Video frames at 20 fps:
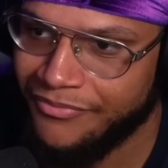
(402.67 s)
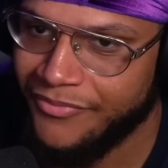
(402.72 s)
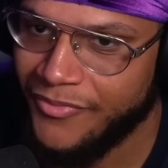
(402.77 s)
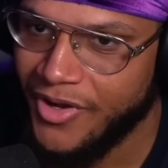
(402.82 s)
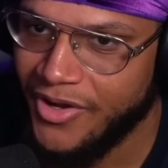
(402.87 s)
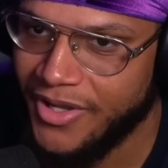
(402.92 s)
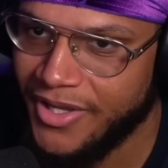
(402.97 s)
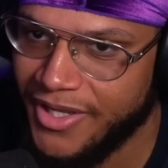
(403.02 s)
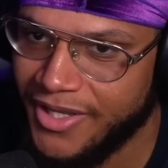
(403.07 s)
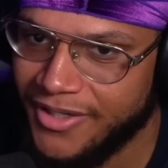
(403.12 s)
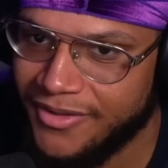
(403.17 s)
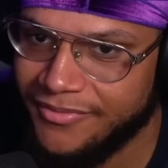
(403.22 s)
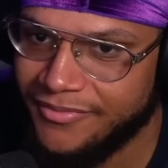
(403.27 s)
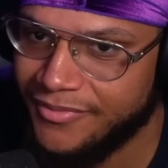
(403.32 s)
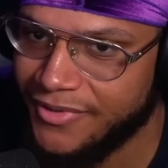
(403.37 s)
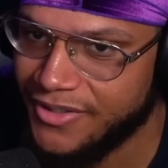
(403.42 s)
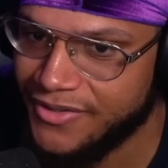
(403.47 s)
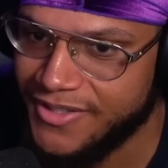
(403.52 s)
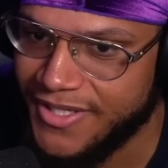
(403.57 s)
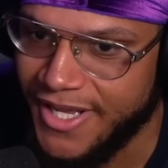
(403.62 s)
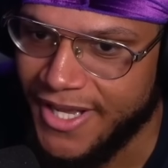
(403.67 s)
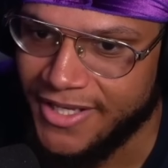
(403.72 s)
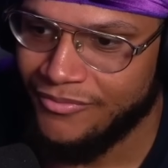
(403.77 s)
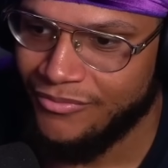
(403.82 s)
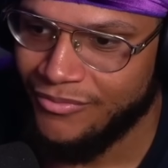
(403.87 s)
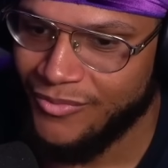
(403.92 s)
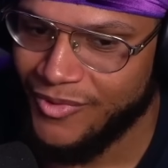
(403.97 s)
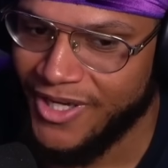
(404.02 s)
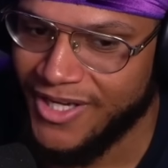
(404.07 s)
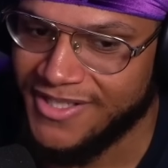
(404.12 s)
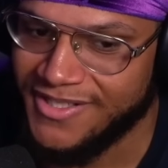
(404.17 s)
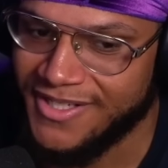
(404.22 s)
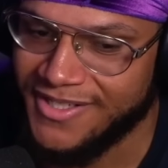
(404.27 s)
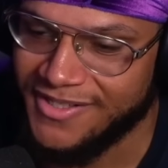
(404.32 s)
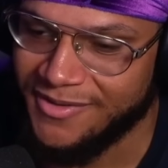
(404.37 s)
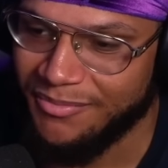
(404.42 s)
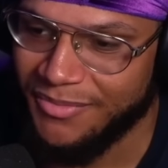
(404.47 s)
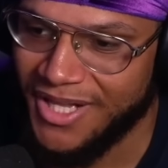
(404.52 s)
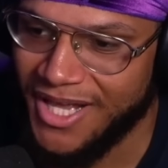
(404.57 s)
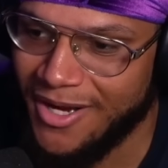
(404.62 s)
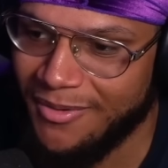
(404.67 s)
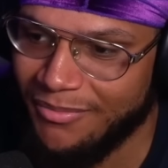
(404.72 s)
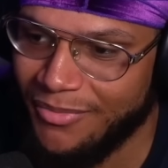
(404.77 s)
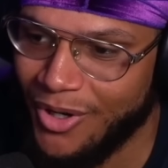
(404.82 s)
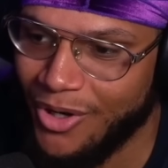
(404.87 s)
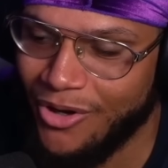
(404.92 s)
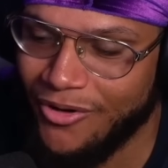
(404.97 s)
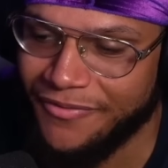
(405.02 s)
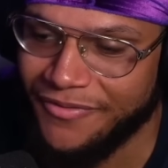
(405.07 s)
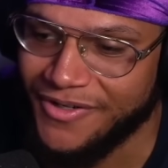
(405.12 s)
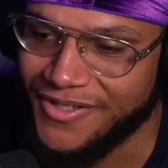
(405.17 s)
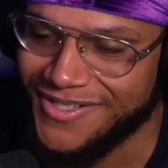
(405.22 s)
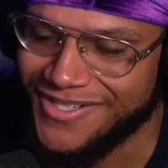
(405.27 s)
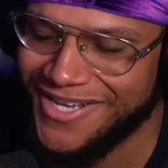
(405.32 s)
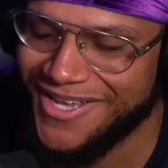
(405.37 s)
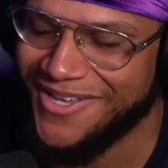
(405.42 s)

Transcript: Oh, yeah. Little test. Gotta touch a black ball for it.